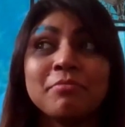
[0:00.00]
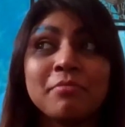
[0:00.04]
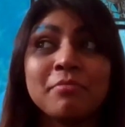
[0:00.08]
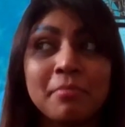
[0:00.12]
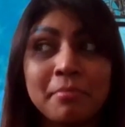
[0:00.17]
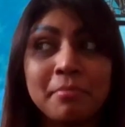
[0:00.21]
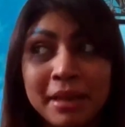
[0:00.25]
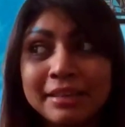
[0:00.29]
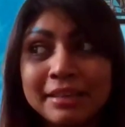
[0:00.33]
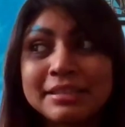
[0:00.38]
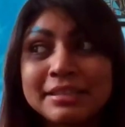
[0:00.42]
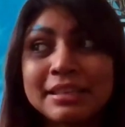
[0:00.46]

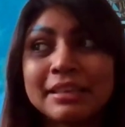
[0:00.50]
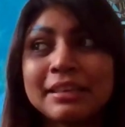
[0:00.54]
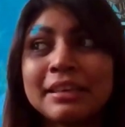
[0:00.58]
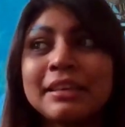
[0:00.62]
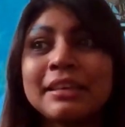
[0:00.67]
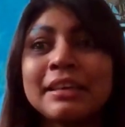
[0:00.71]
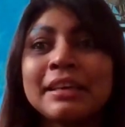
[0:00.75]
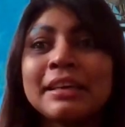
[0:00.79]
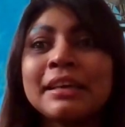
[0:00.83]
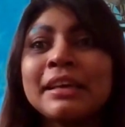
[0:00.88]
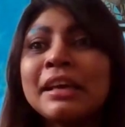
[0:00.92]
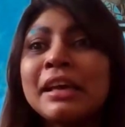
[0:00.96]

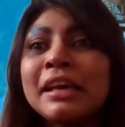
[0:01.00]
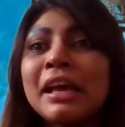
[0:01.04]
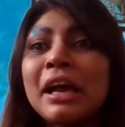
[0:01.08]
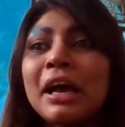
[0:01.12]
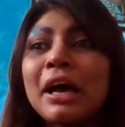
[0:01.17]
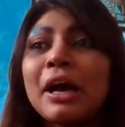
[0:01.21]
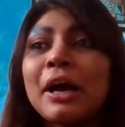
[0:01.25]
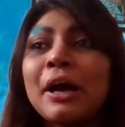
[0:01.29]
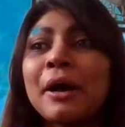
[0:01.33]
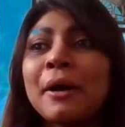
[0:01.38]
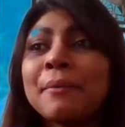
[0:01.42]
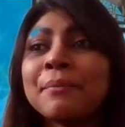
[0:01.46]
basically
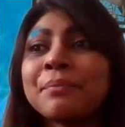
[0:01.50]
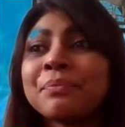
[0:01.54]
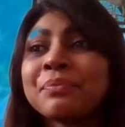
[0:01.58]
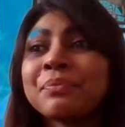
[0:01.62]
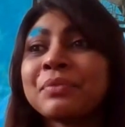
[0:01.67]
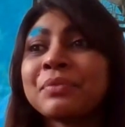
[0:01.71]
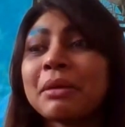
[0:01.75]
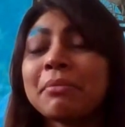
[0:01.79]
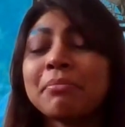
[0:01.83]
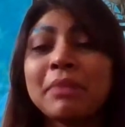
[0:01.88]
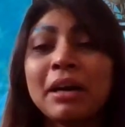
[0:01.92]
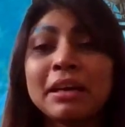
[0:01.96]

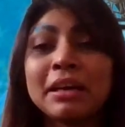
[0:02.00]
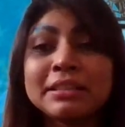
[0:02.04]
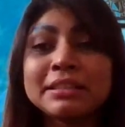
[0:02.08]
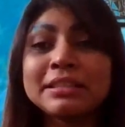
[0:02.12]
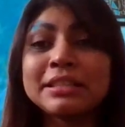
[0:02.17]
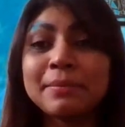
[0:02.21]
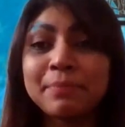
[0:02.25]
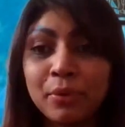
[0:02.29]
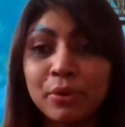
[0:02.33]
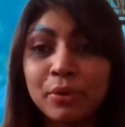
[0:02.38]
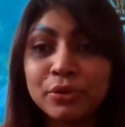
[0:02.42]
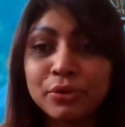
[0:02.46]
mother
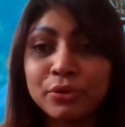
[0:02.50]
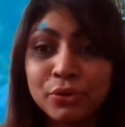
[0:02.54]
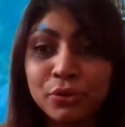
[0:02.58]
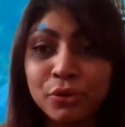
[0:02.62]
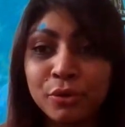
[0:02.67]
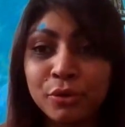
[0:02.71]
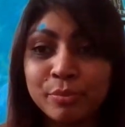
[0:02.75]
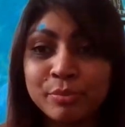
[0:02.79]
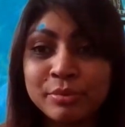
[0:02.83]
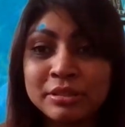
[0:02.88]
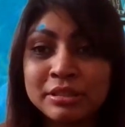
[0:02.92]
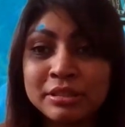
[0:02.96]
support
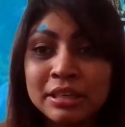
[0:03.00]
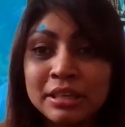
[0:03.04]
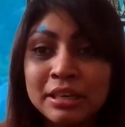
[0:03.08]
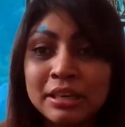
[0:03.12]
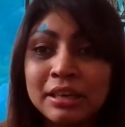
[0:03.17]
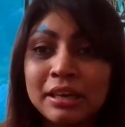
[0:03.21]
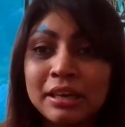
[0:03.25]
groups.